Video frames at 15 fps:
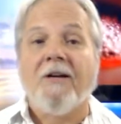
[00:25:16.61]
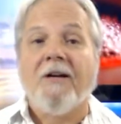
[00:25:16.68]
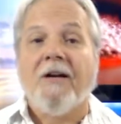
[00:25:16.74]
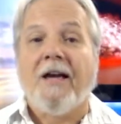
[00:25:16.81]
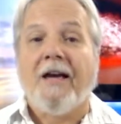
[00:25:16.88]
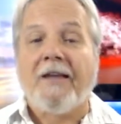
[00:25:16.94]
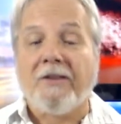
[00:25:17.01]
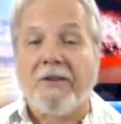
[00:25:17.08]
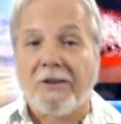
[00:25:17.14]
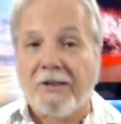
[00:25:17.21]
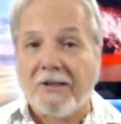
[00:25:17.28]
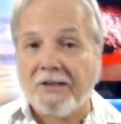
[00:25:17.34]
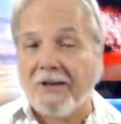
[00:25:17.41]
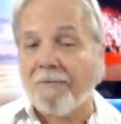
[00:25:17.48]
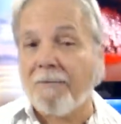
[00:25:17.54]
and the things
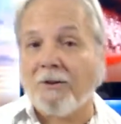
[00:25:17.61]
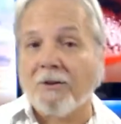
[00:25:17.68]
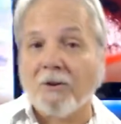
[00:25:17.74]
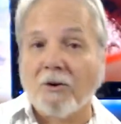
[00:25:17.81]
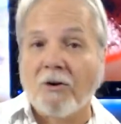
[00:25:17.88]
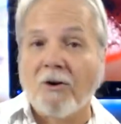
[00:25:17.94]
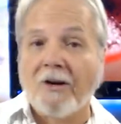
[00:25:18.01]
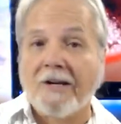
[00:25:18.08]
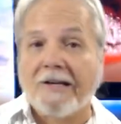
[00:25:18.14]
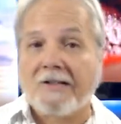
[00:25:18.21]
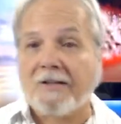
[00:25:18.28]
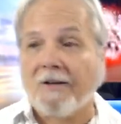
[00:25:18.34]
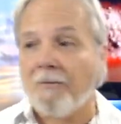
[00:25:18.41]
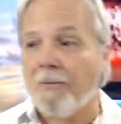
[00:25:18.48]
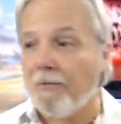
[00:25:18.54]
I've been learning as
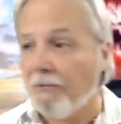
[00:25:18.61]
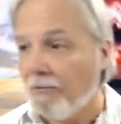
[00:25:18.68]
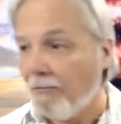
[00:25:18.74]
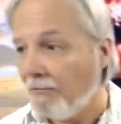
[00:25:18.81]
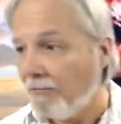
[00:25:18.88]
I've been